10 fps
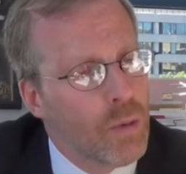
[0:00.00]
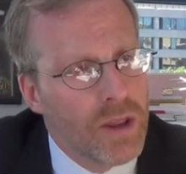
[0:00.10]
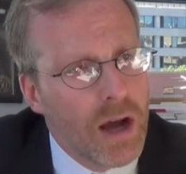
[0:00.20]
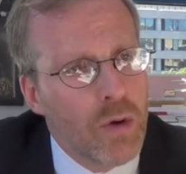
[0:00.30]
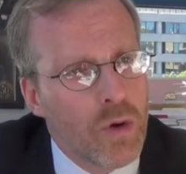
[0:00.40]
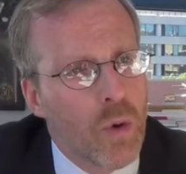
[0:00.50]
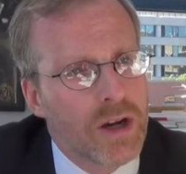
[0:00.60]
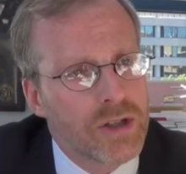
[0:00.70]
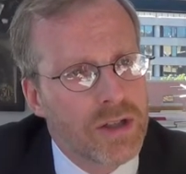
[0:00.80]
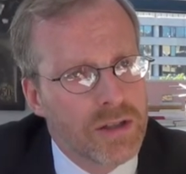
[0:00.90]
Without
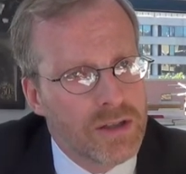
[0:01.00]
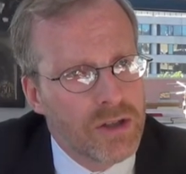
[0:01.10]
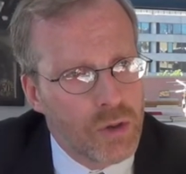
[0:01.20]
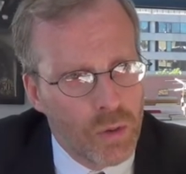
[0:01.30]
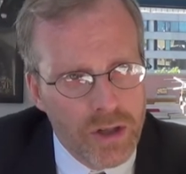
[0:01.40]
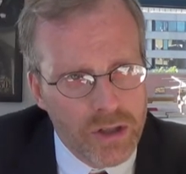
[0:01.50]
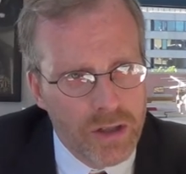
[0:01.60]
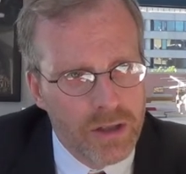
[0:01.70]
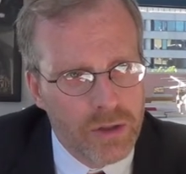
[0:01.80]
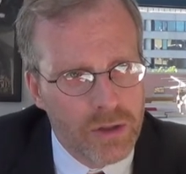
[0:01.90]
question, the
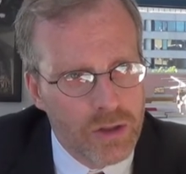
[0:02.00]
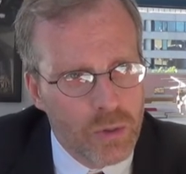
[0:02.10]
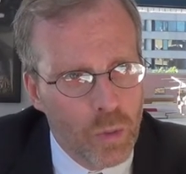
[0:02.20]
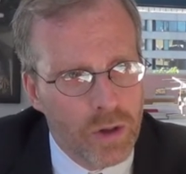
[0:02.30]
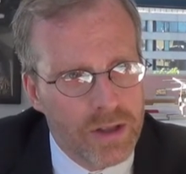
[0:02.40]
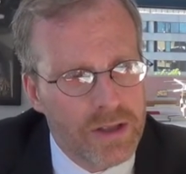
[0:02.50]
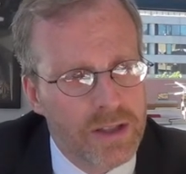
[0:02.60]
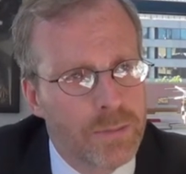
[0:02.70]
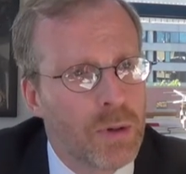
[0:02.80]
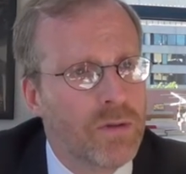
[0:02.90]
situation is worse
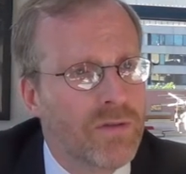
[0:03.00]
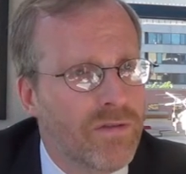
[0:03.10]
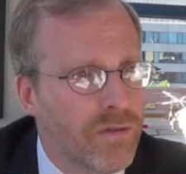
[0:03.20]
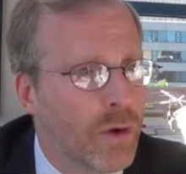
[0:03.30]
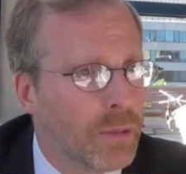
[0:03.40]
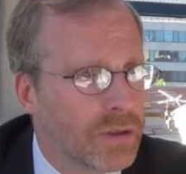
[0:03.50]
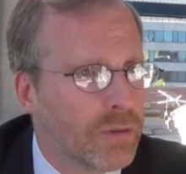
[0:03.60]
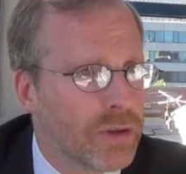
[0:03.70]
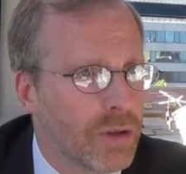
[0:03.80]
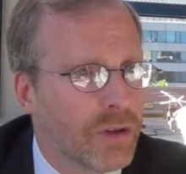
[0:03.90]
since Putin formally
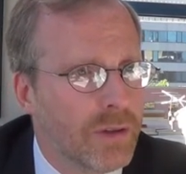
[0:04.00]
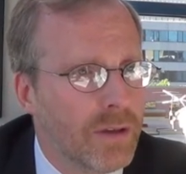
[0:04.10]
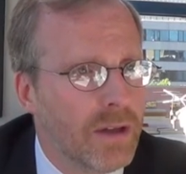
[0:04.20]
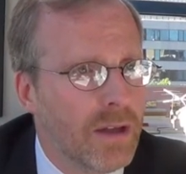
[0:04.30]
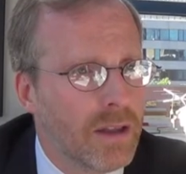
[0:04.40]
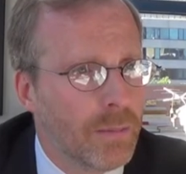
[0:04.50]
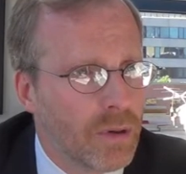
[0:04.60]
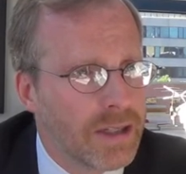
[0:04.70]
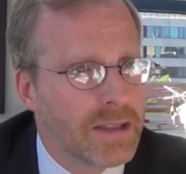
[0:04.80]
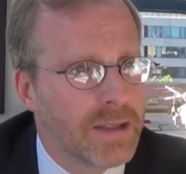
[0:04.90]
returned to the
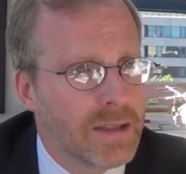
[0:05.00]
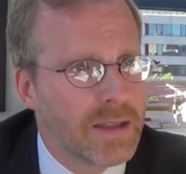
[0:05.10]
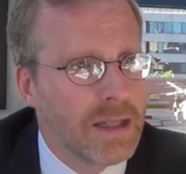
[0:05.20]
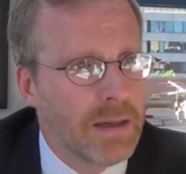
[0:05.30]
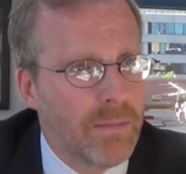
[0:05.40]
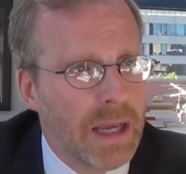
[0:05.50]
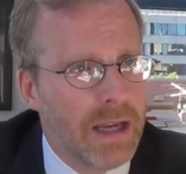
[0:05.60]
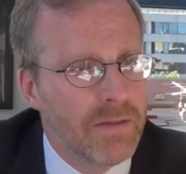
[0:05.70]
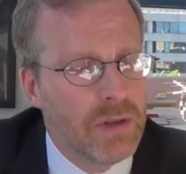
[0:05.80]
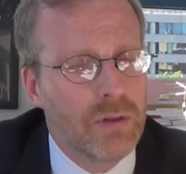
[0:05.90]
presidency in
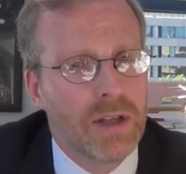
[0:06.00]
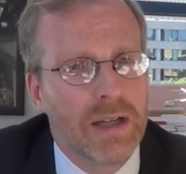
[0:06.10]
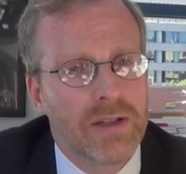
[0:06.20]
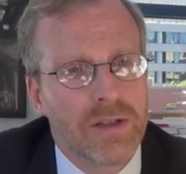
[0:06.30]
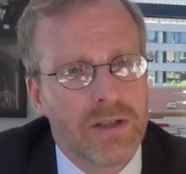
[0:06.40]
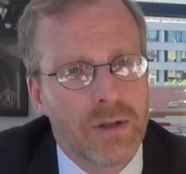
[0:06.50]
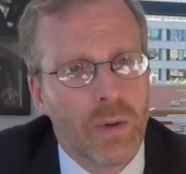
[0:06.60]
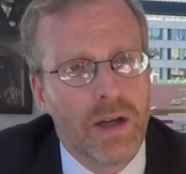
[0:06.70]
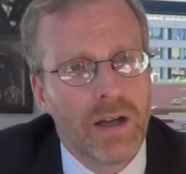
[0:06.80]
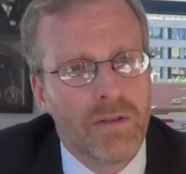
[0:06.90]
May of
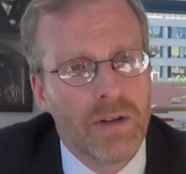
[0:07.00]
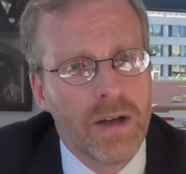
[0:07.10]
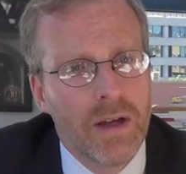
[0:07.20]
2012,